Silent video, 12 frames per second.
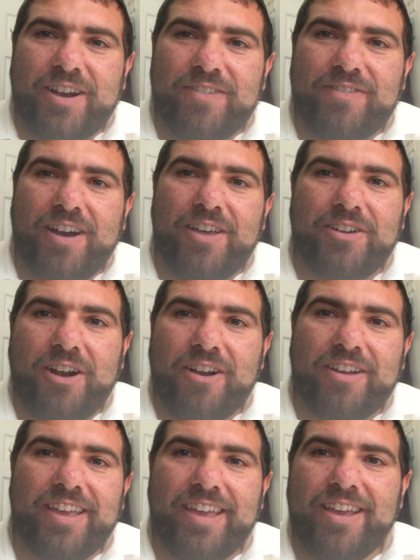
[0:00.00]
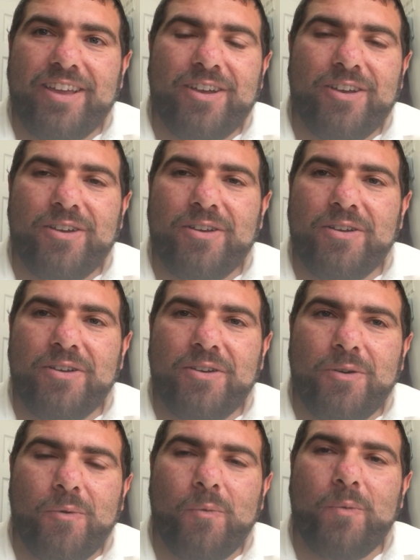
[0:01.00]
our father, our king,
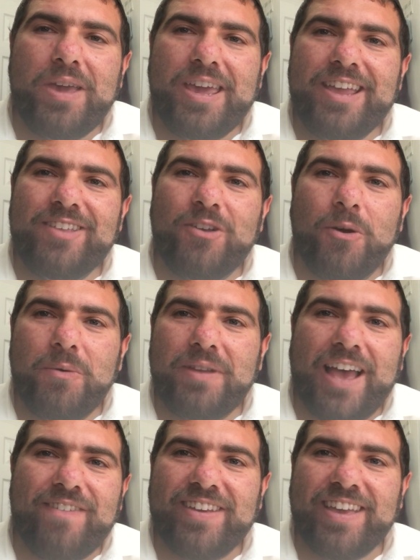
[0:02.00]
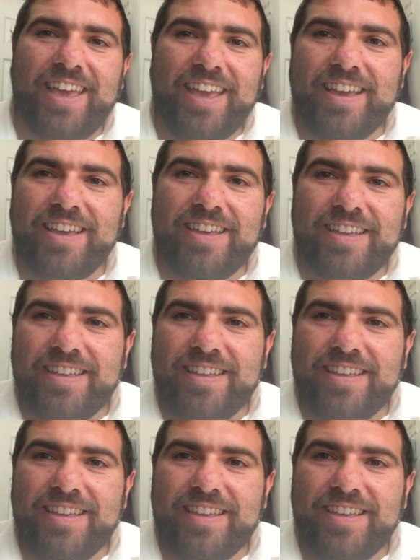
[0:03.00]
we don't have a king.